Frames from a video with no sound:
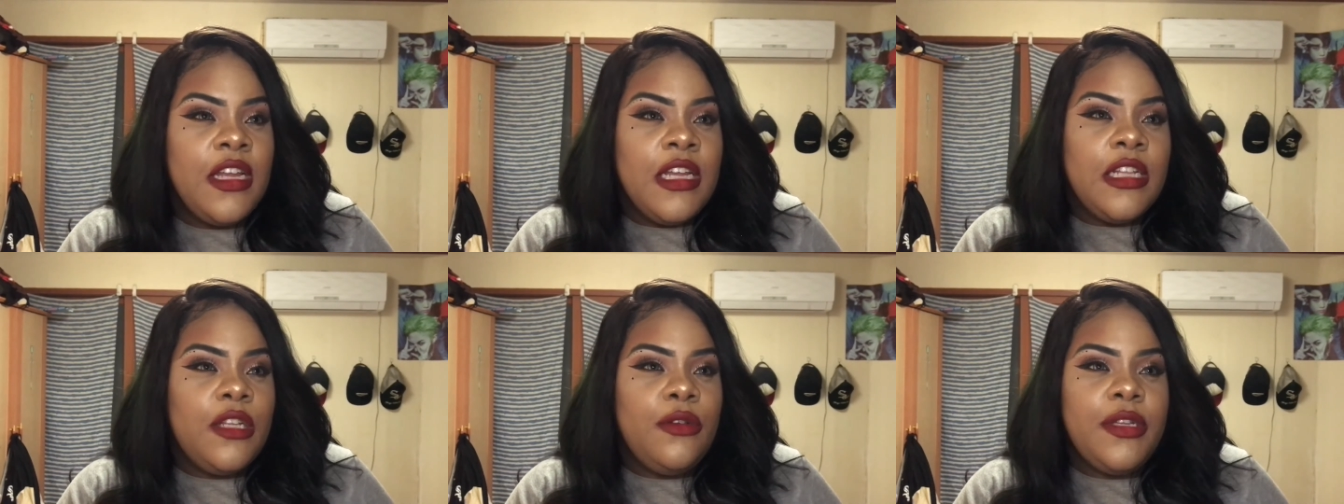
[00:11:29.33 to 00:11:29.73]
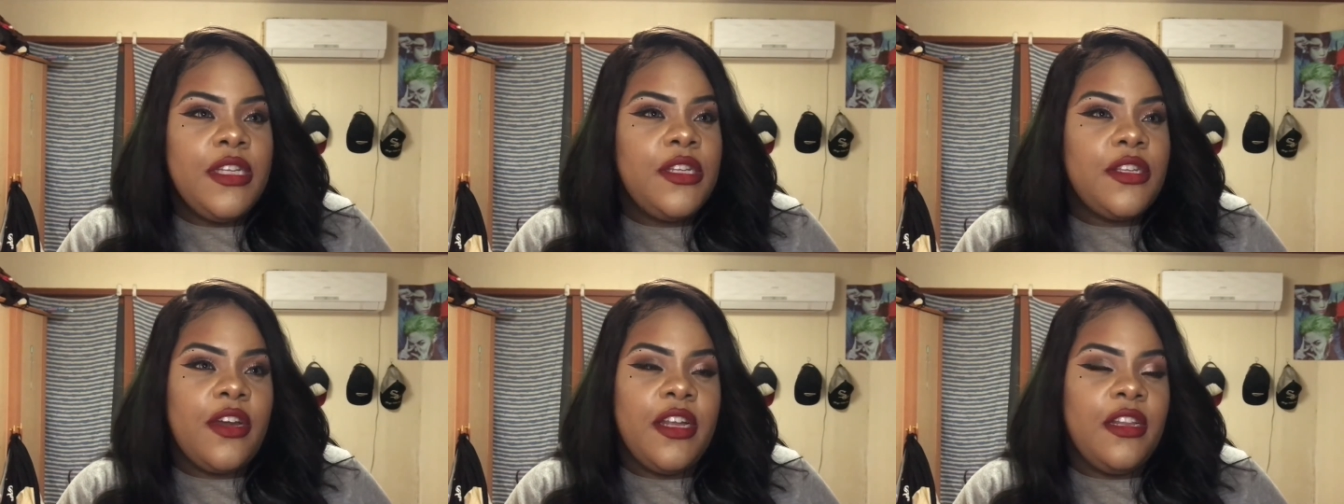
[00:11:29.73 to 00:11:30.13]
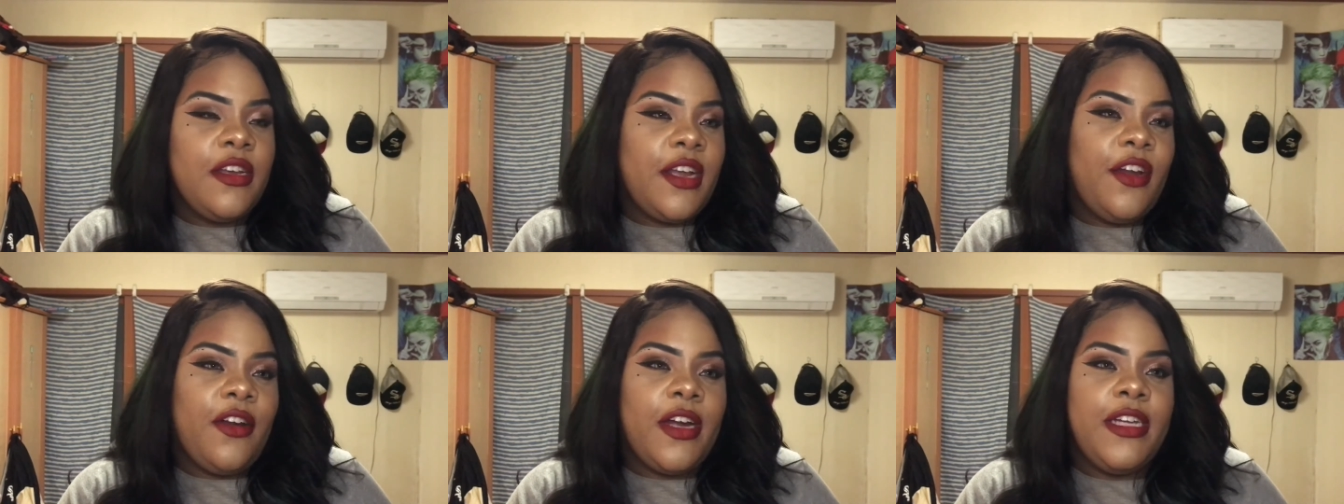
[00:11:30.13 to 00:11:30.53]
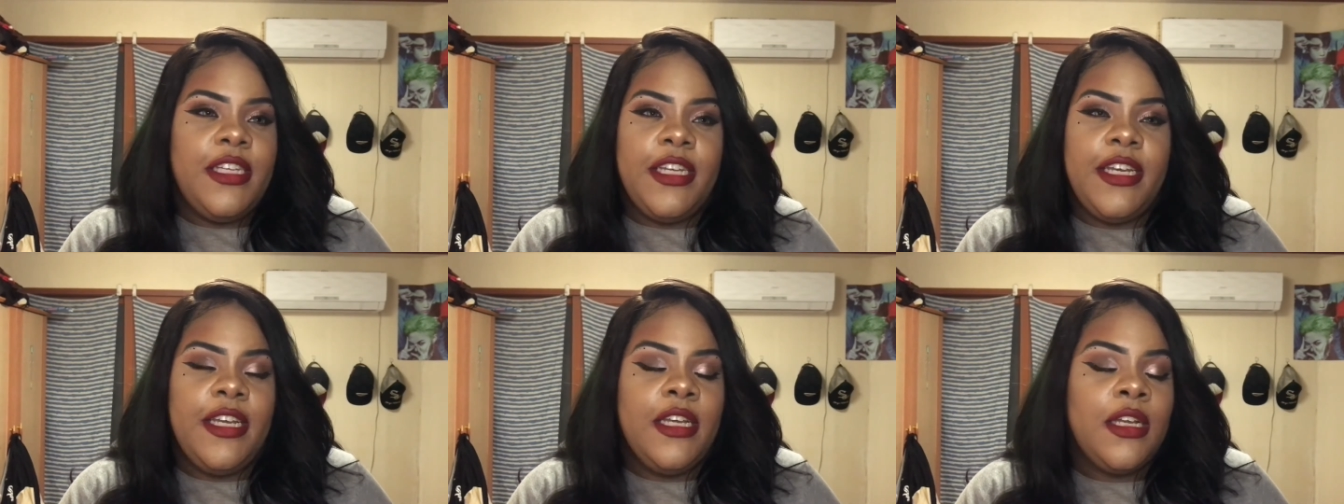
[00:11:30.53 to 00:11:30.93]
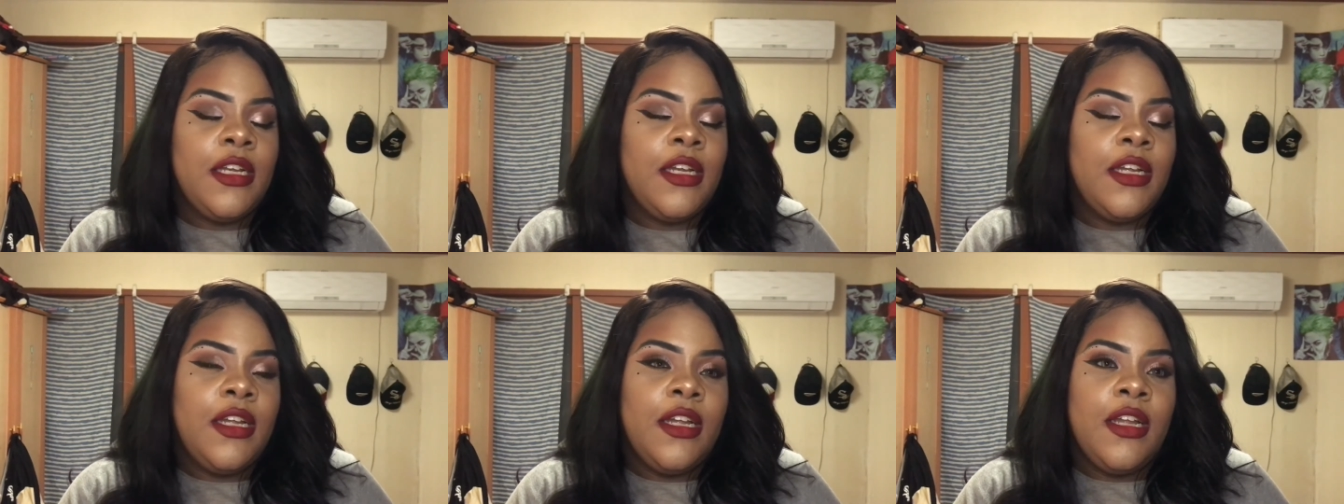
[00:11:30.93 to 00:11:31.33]
Lucid started looking crazy
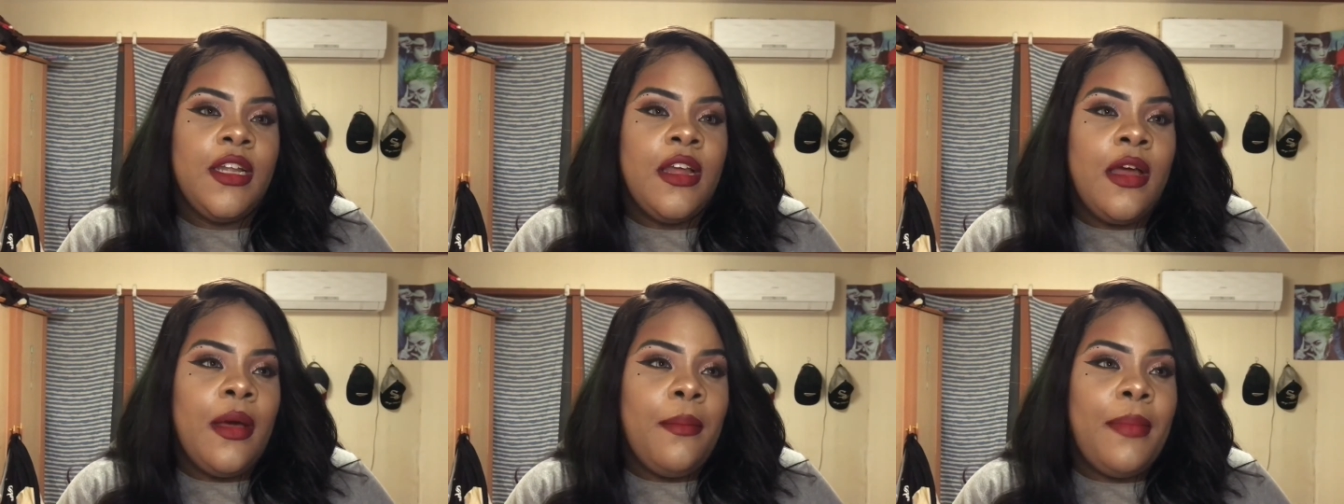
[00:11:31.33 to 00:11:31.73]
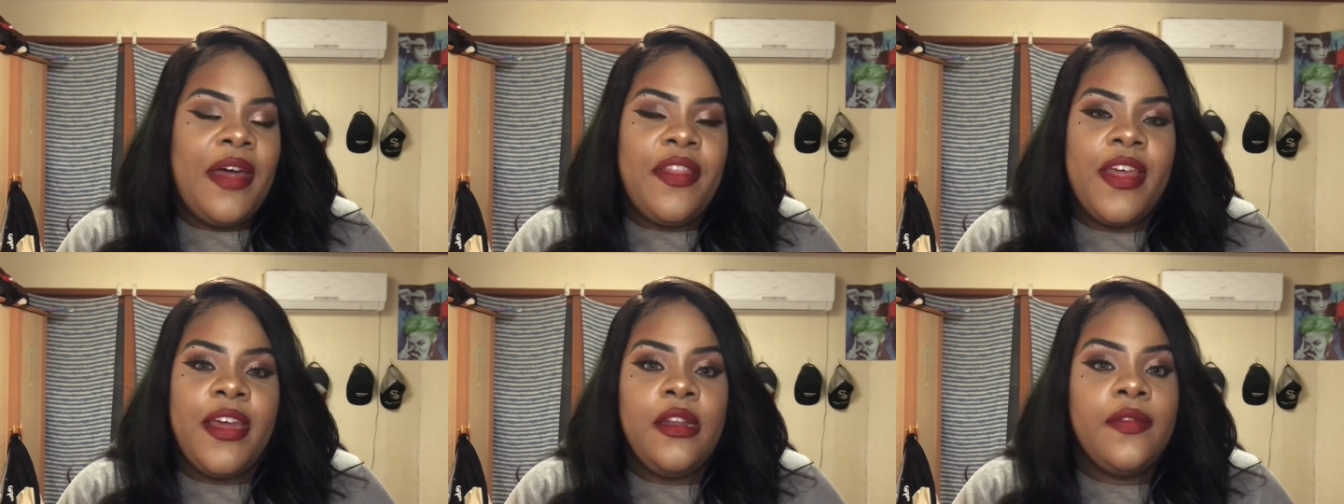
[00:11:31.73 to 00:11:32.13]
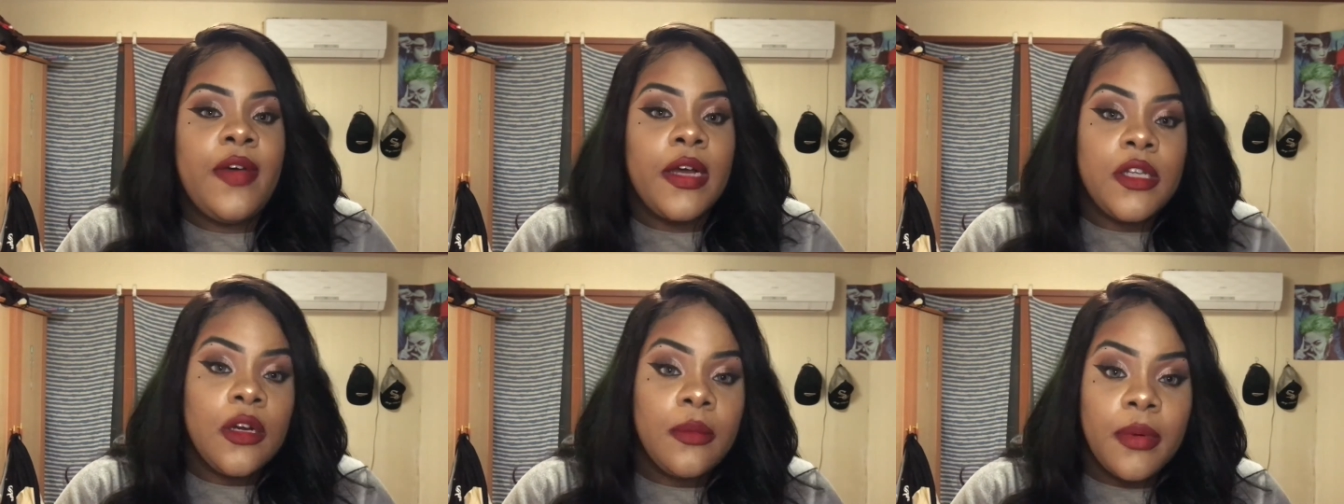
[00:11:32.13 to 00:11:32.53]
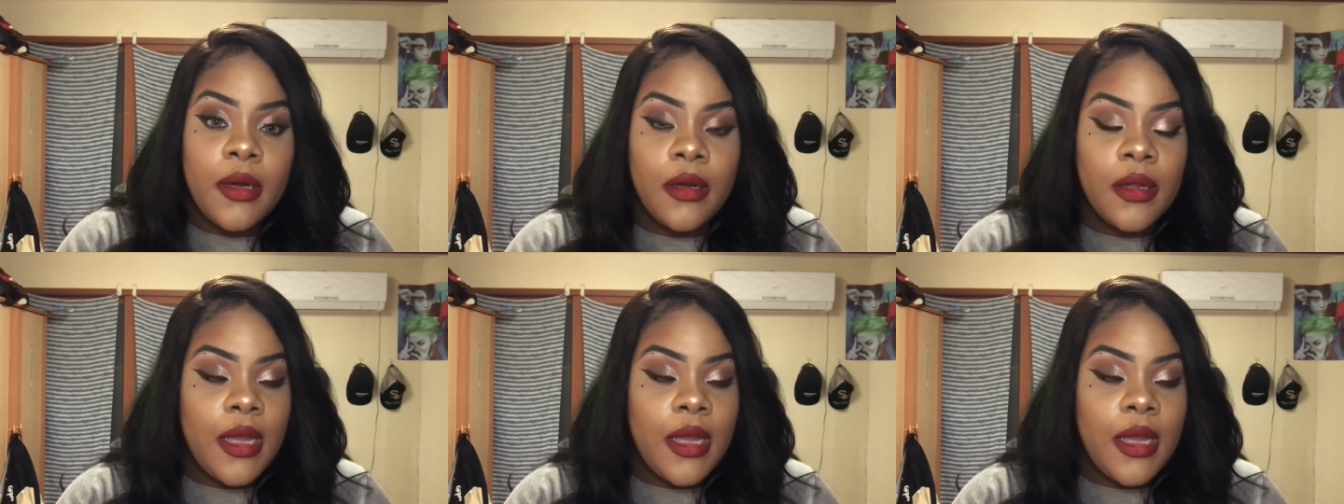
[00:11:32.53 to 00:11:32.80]
by the end of October,